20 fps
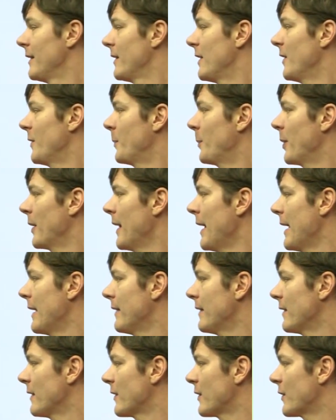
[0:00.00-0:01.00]
This
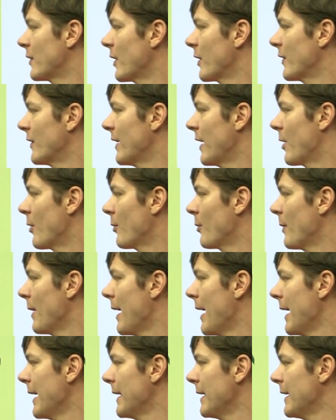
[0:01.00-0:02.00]
plant starts out
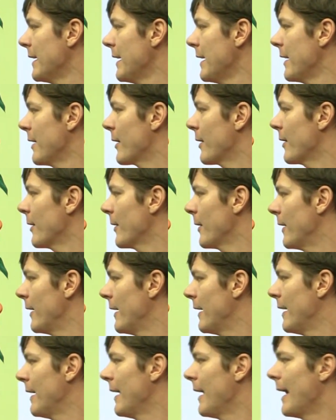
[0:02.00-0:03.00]
right here
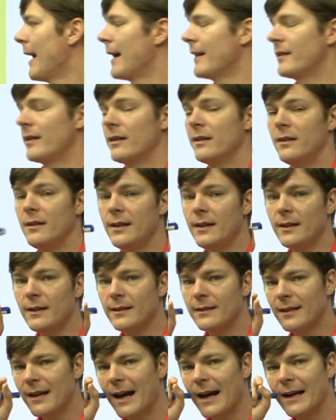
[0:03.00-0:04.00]
as a little
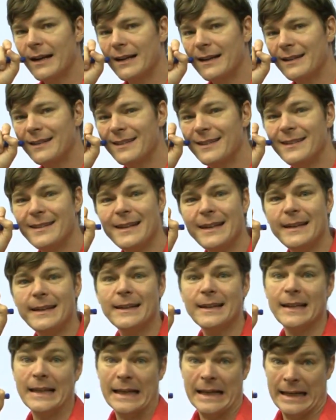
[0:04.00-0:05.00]
tiny
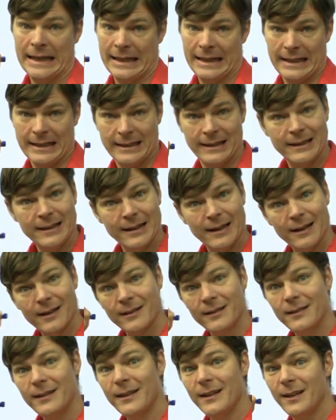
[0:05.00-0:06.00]
seedling, a
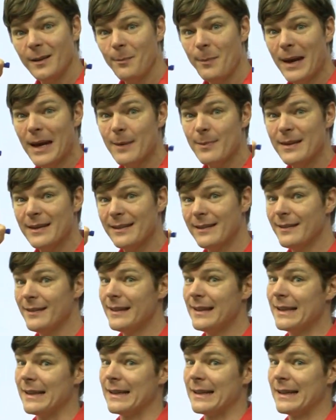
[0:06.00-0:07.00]
little baby
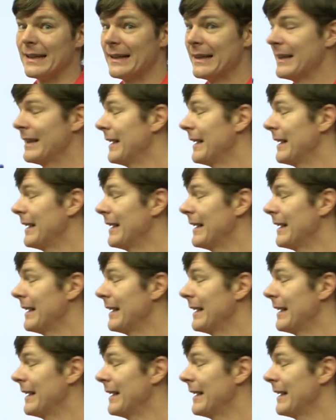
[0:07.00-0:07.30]
seed.